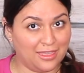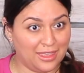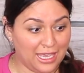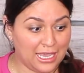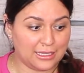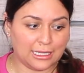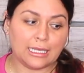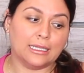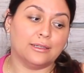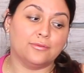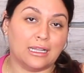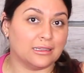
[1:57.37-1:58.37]
Then they
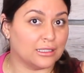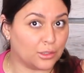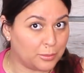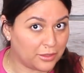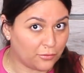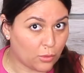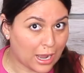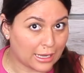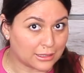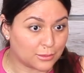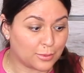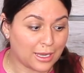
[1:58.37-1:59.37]
leave a little bit of
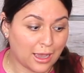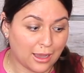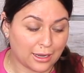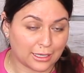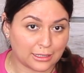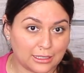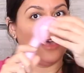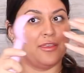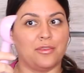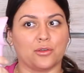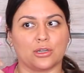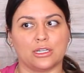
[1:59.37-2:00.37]
wax behind and
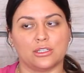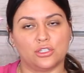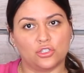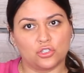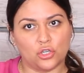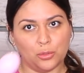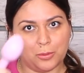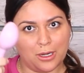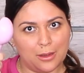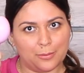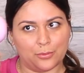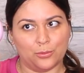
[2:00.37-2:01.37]
then they're gonna scoop it
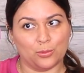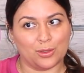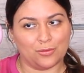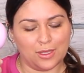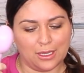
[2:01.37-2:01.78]
up with one of